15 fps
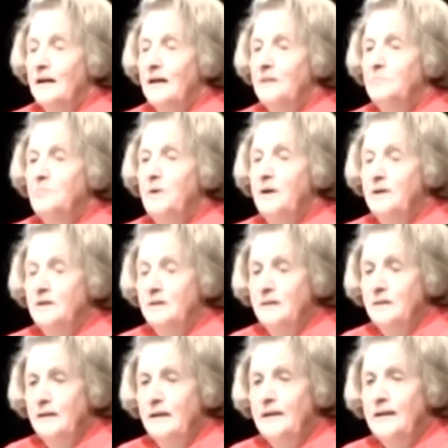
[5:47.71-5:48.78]
a
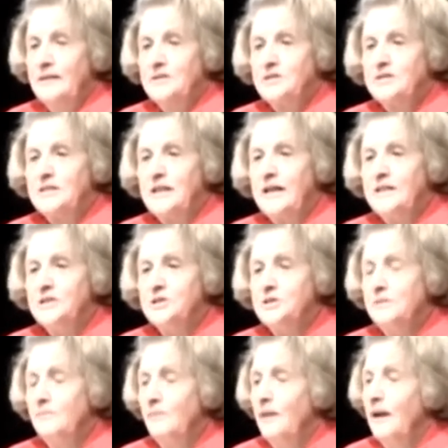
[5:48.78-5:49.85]
bill, a
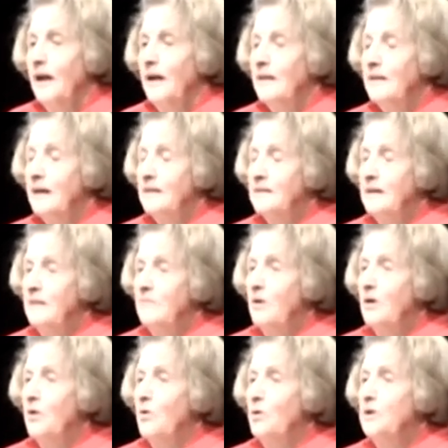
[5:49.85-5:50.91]
legislation, that they
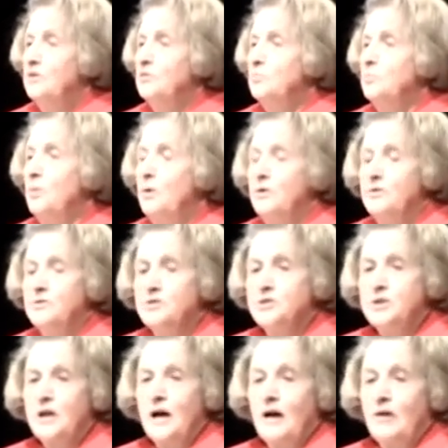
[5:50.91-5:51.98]
were going to
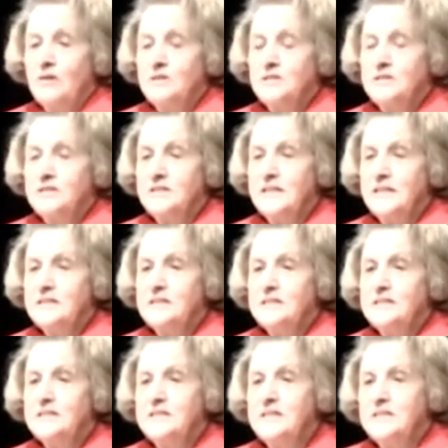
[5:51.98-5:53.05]
merge our
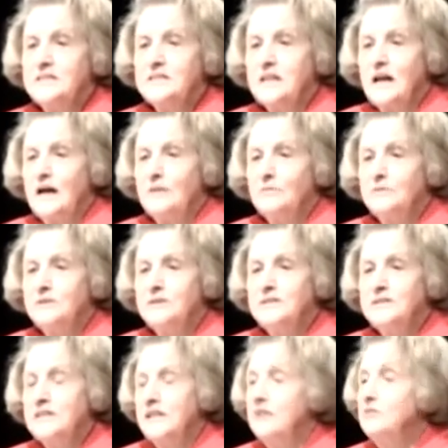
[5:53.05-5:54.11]
66
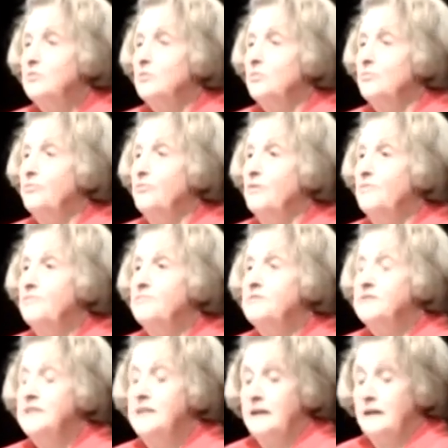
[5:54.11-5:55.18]
counties into
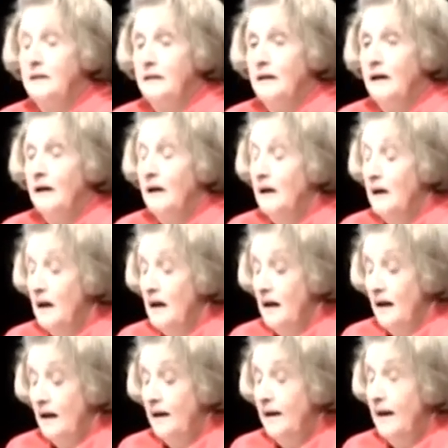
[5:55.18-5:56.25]
15.
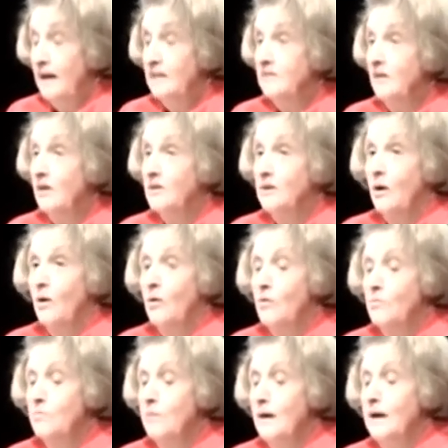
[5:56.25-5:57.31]
And I thought,
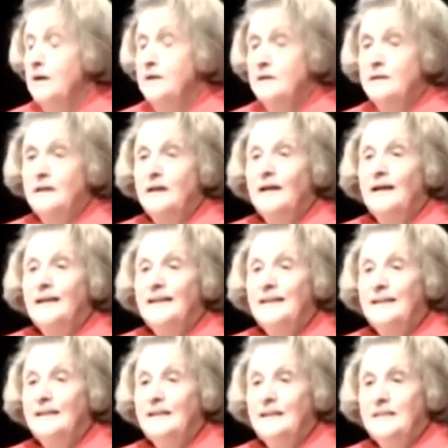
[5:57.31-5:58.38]
oh my,
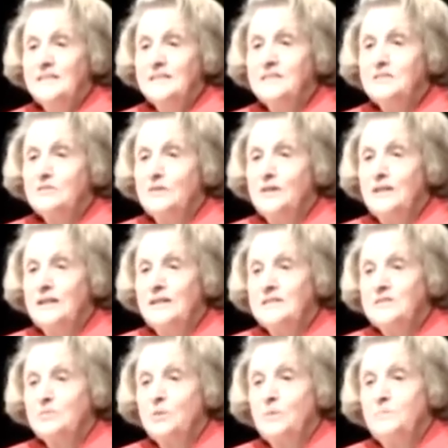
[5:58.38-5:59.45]
history
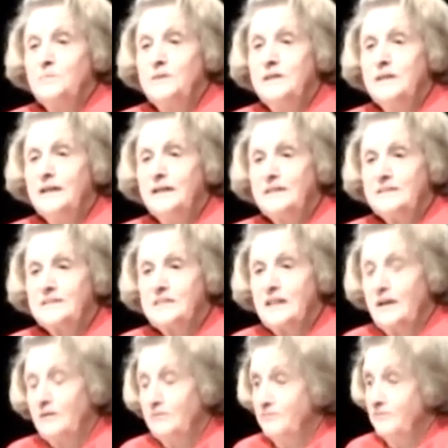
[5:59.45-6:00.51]
is repeating
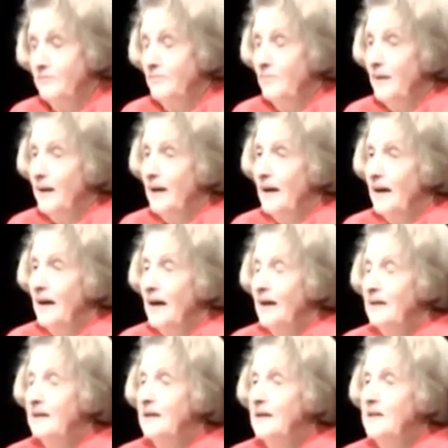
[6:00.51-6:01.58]
itself.
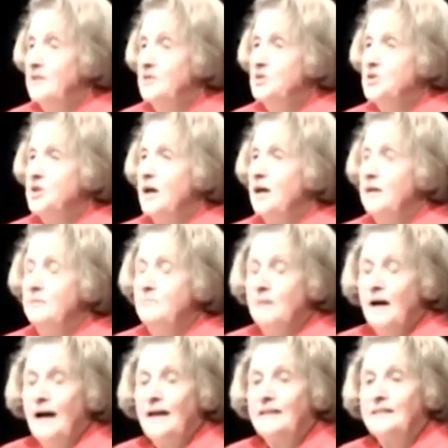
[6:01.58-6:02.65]
And each
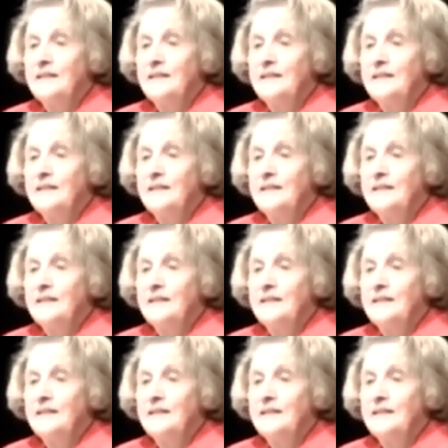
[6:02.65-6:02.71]
time I